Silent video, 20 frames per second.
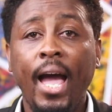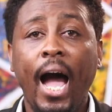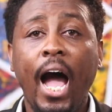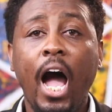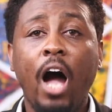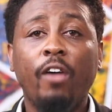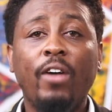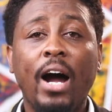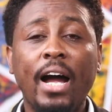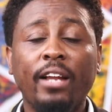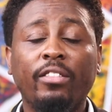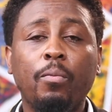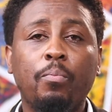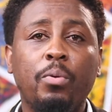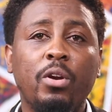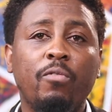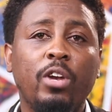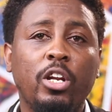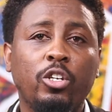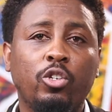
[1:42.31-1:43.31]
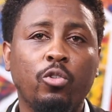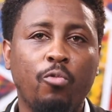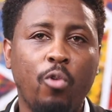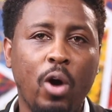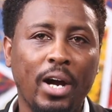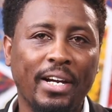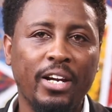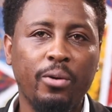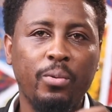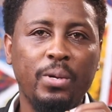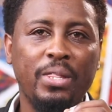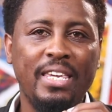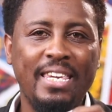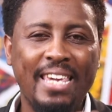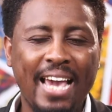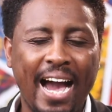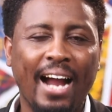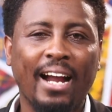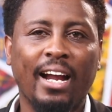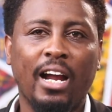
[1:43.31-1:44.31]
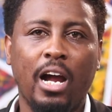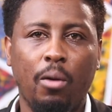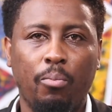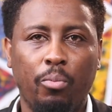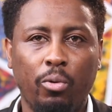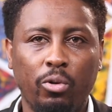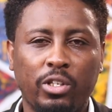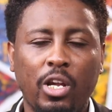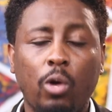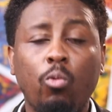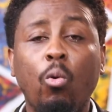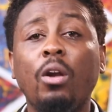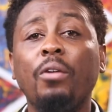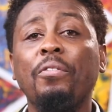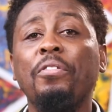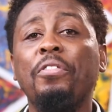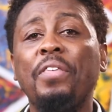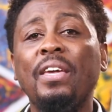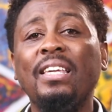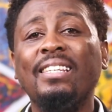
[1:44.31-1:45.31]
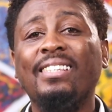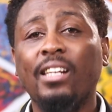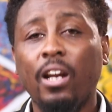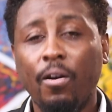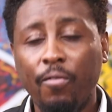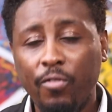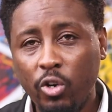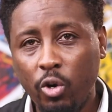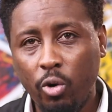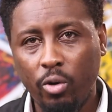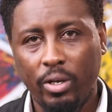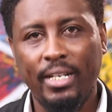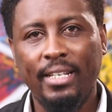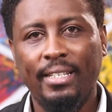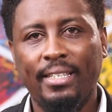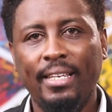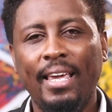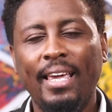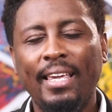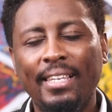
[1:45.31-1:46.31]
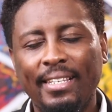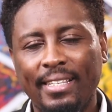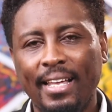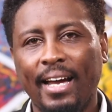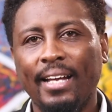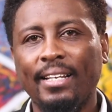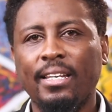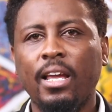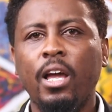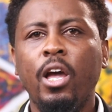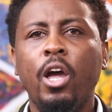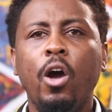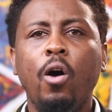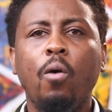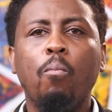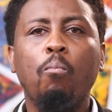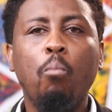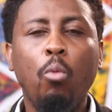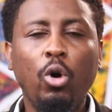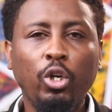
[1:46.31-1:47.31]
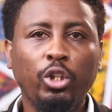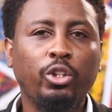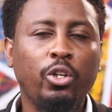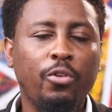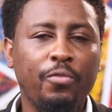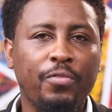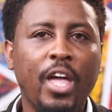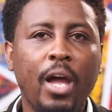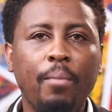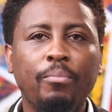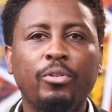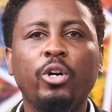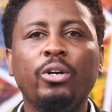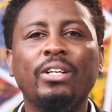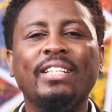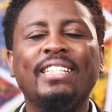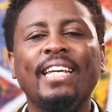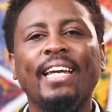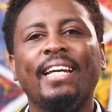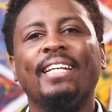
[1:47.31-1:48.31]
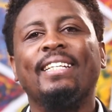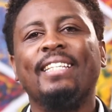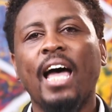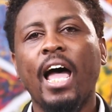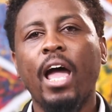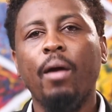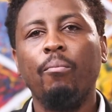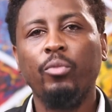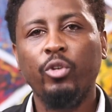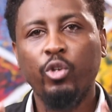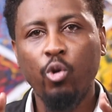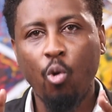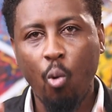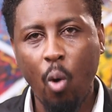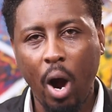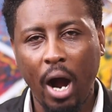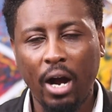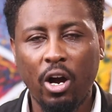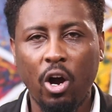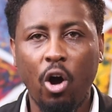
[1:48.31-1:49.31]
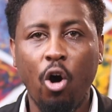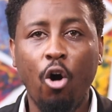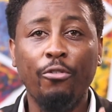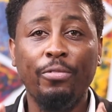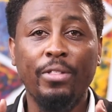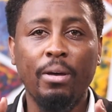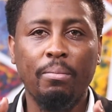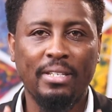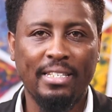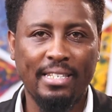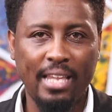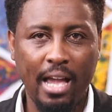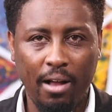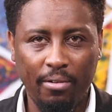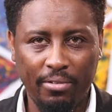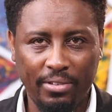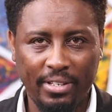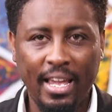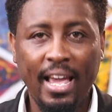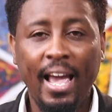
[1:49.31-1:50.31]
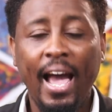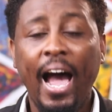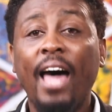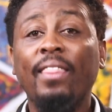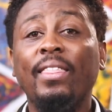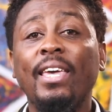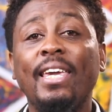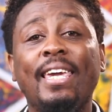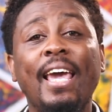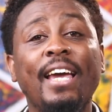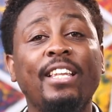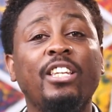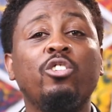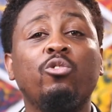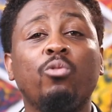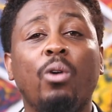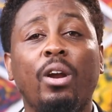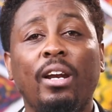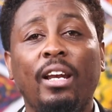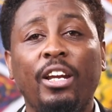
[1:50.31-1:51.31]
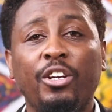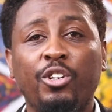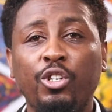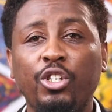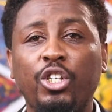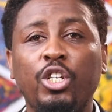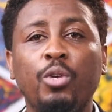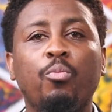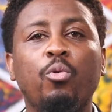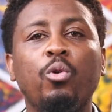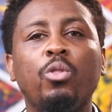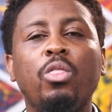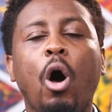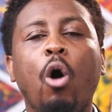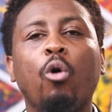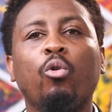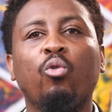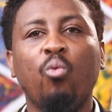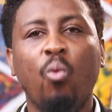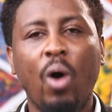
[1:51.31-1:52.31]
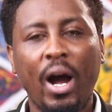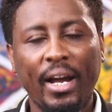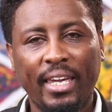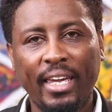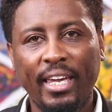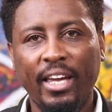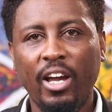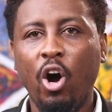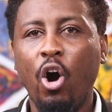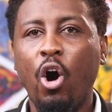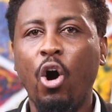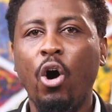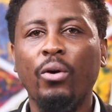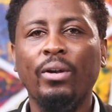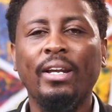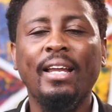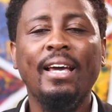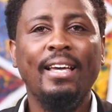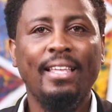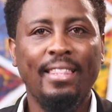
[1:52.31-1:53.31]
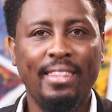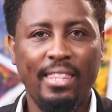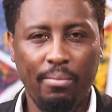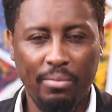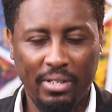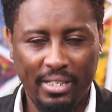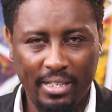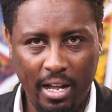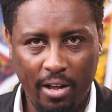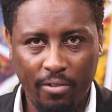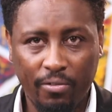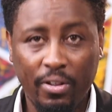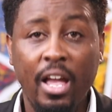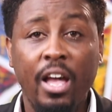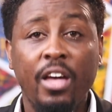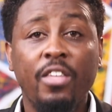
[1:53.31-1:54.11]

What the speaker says: I've had the privilege of working with young couples, and one of the things that I've noticed is that most of them don't take time to work on themselves, and they get into a relationship without working on themselves.